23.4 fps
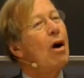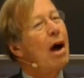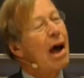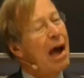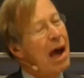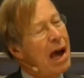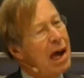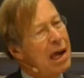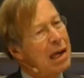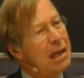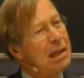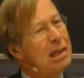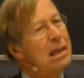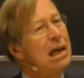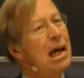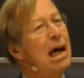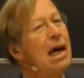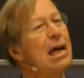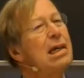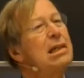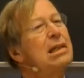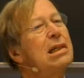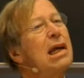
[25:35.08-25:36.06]
and,
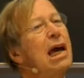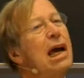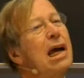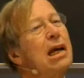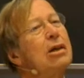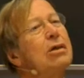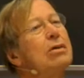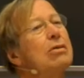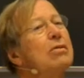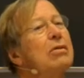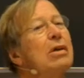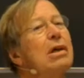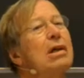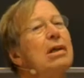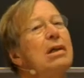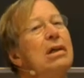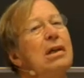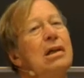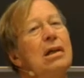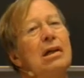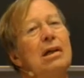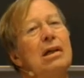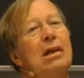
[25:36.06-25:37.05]
yes, hatred,
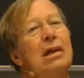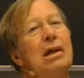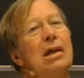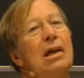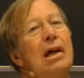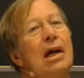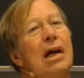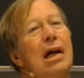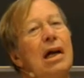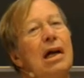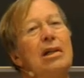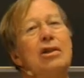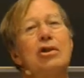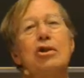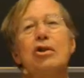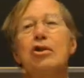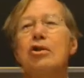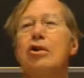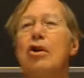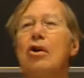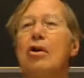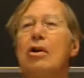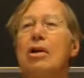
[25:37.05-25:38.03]
and
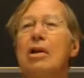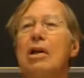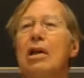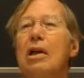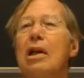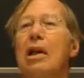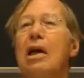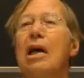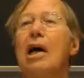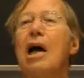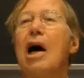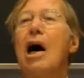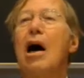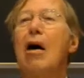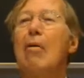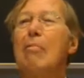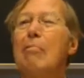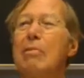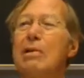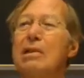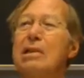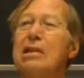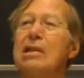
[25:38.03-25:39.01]
certainly
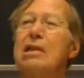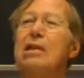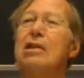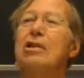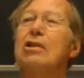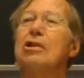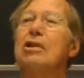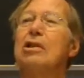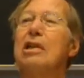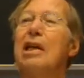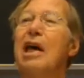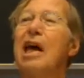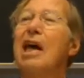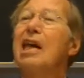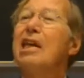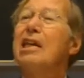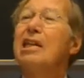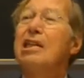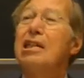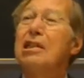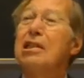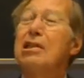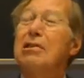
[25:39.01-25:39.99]
opposition
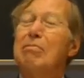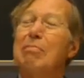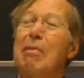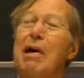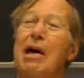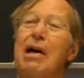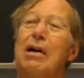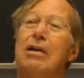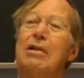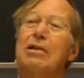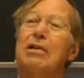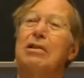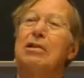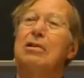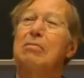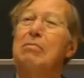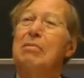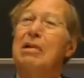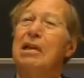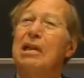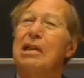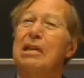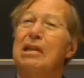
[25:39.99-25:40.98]
and
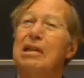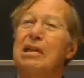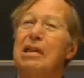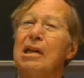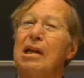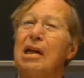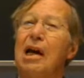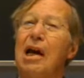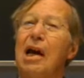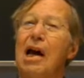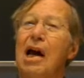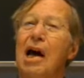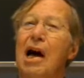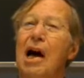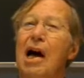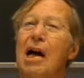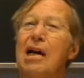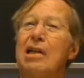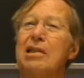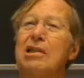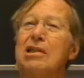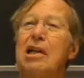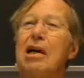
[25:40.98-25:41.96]
disparagement
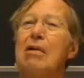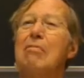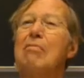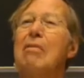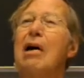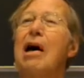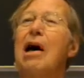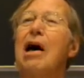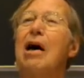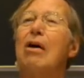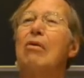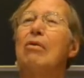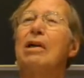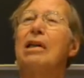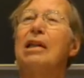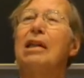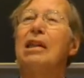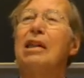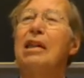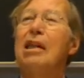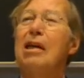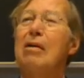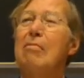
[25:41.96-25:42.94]
are somehow
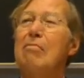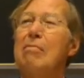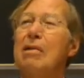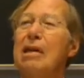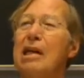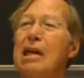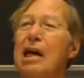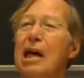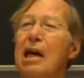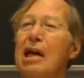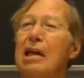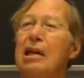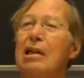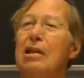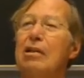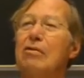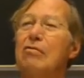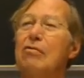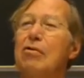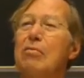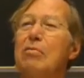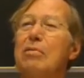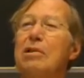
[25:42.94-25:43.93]
eliminated
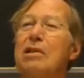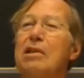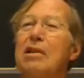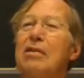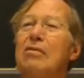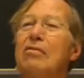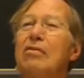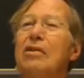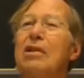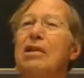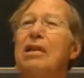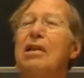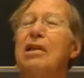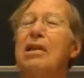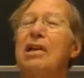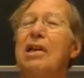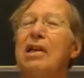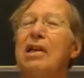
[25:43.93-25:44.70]
from civil